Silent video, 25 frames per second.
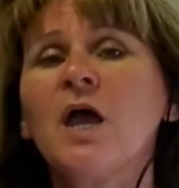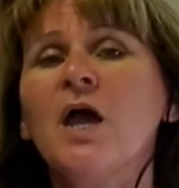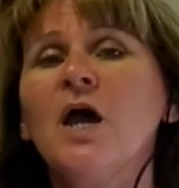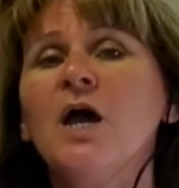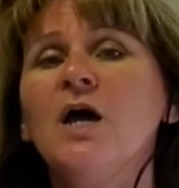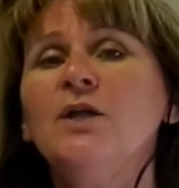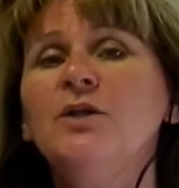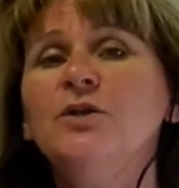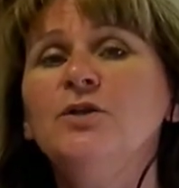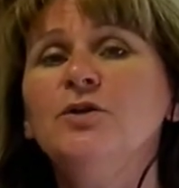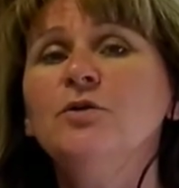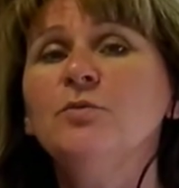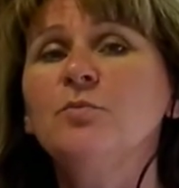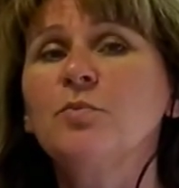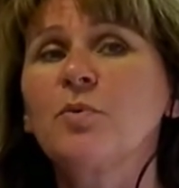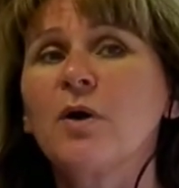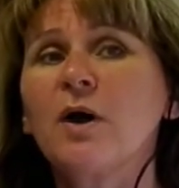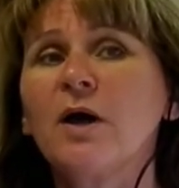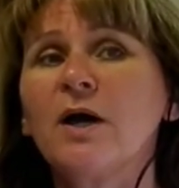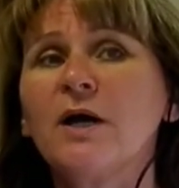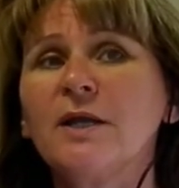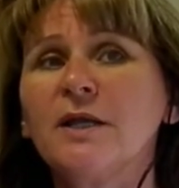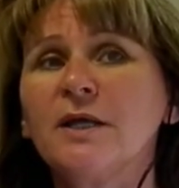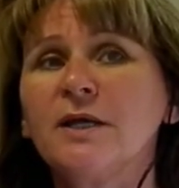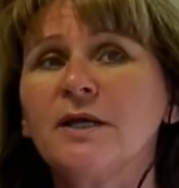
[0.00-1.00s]
A new
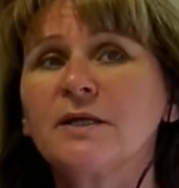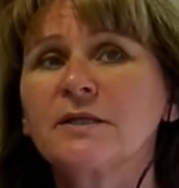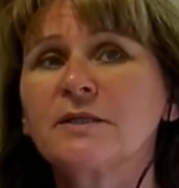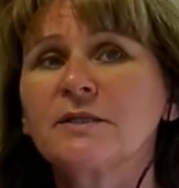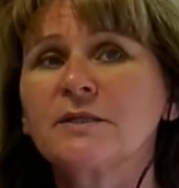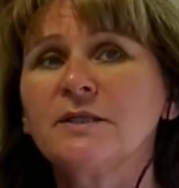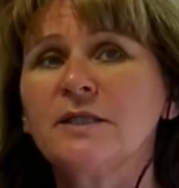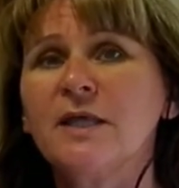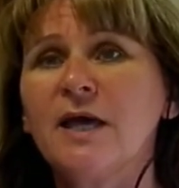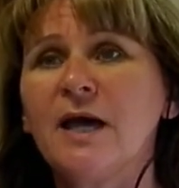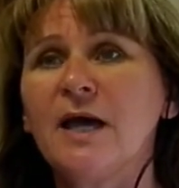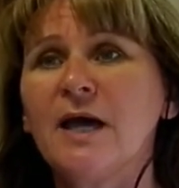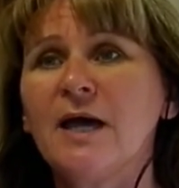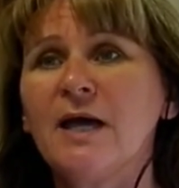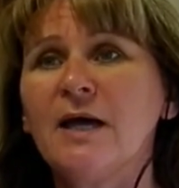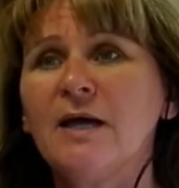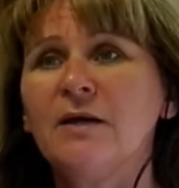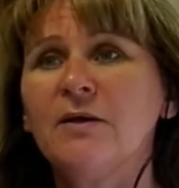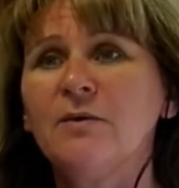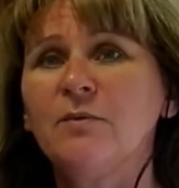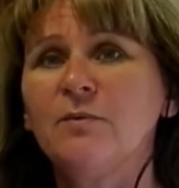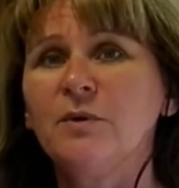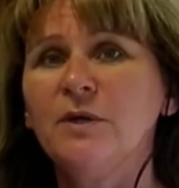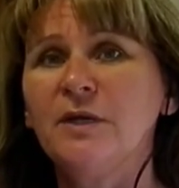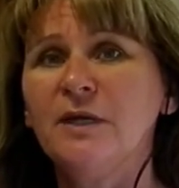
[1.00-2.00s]
product
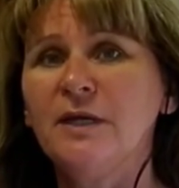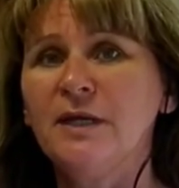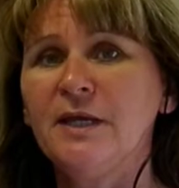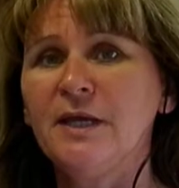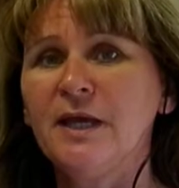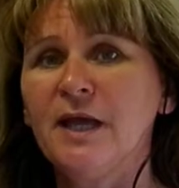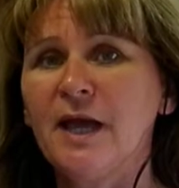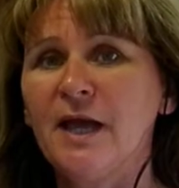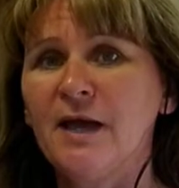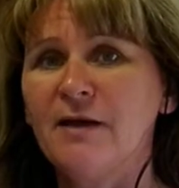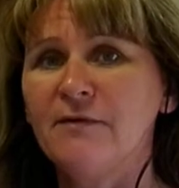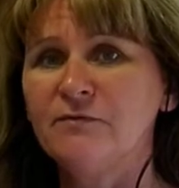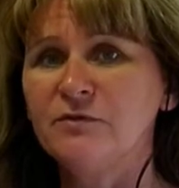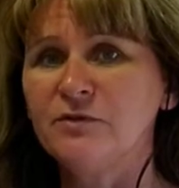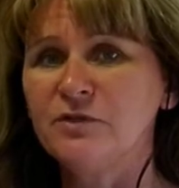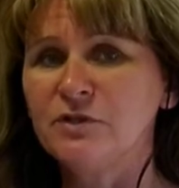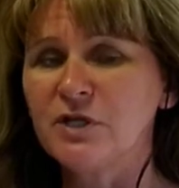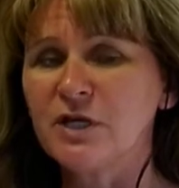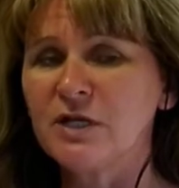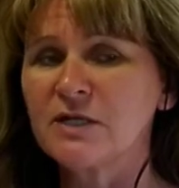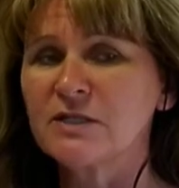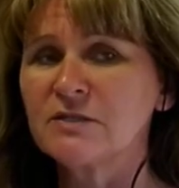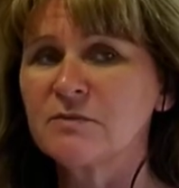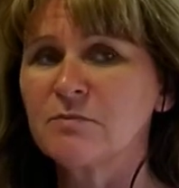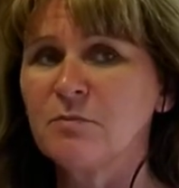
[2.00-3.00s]
that we have
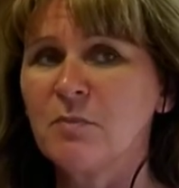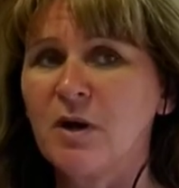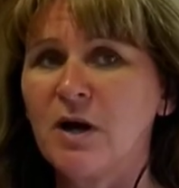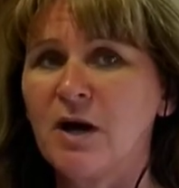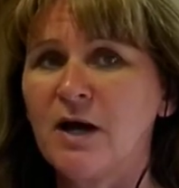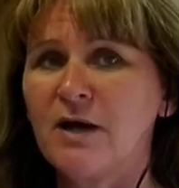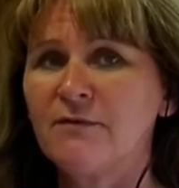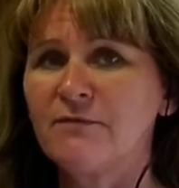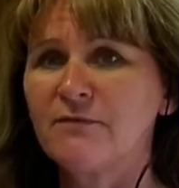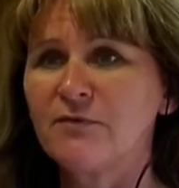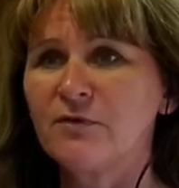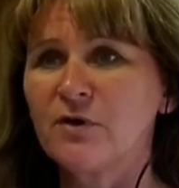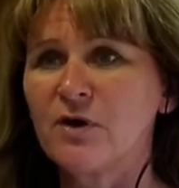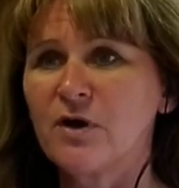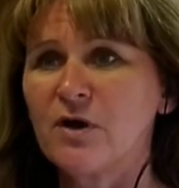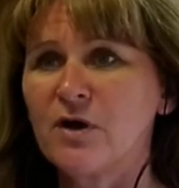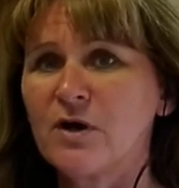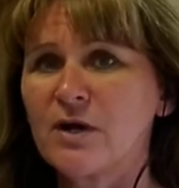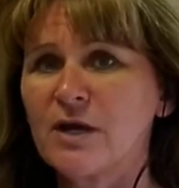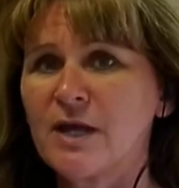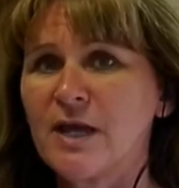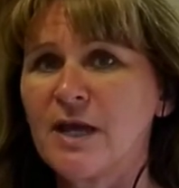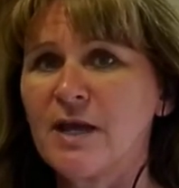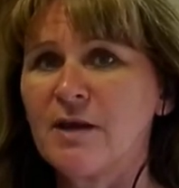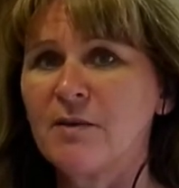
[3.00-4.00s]
just bought for our
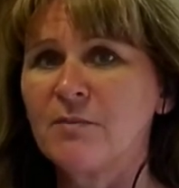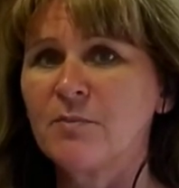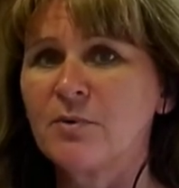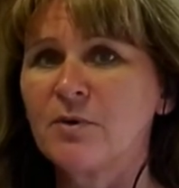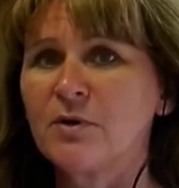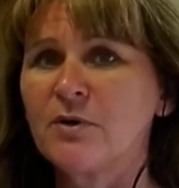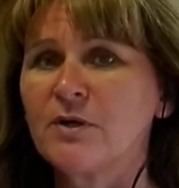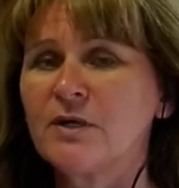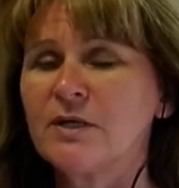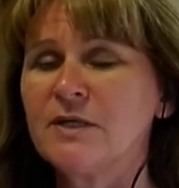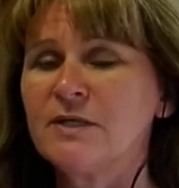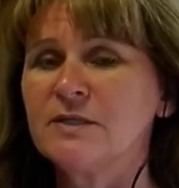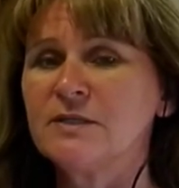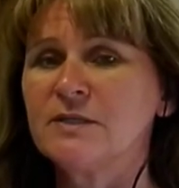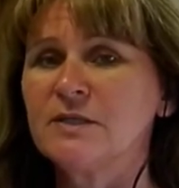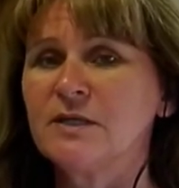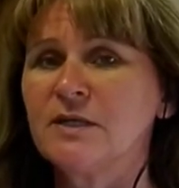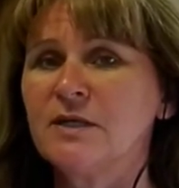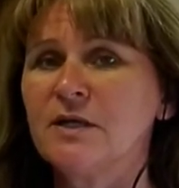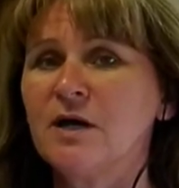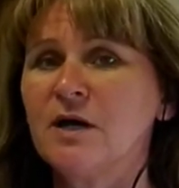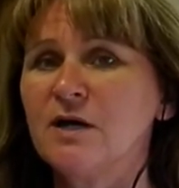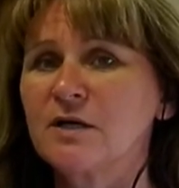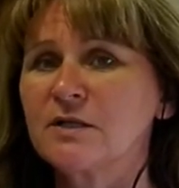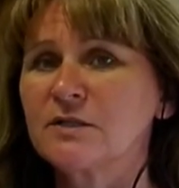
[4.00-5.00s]
camper is
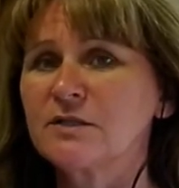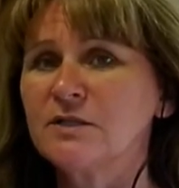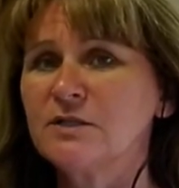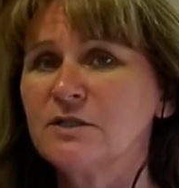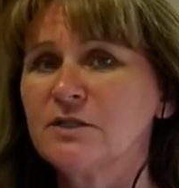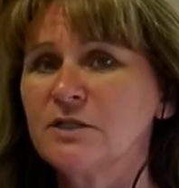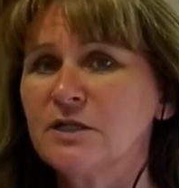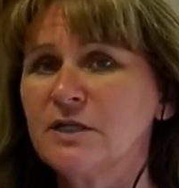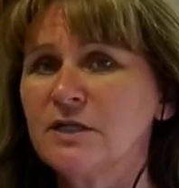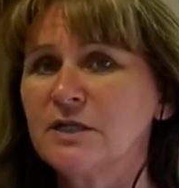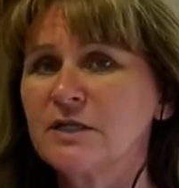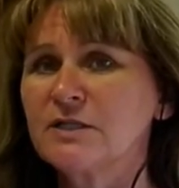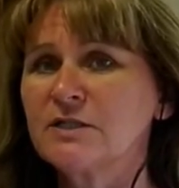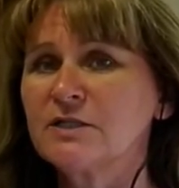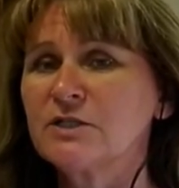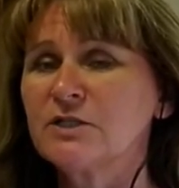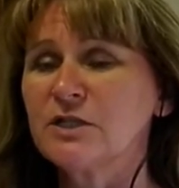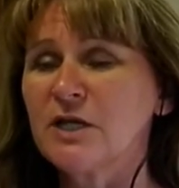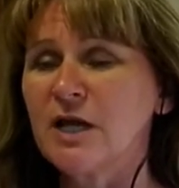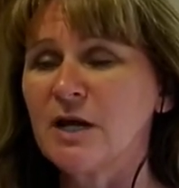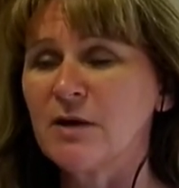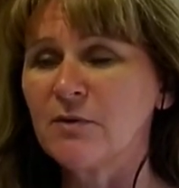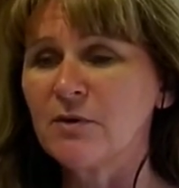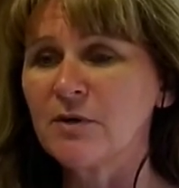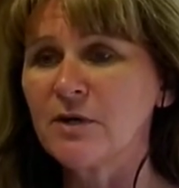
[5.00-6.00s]
an Oxygenics
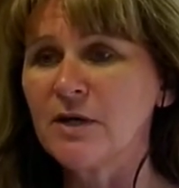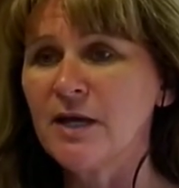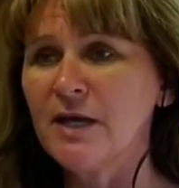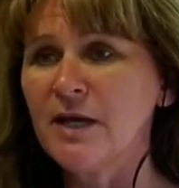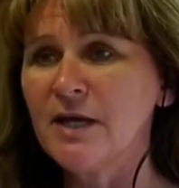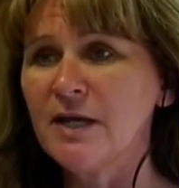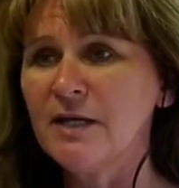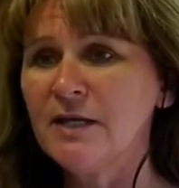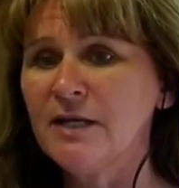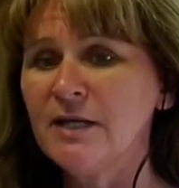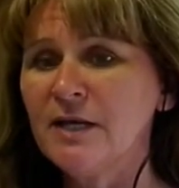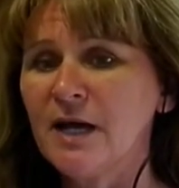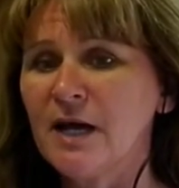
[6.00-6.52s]
shower head.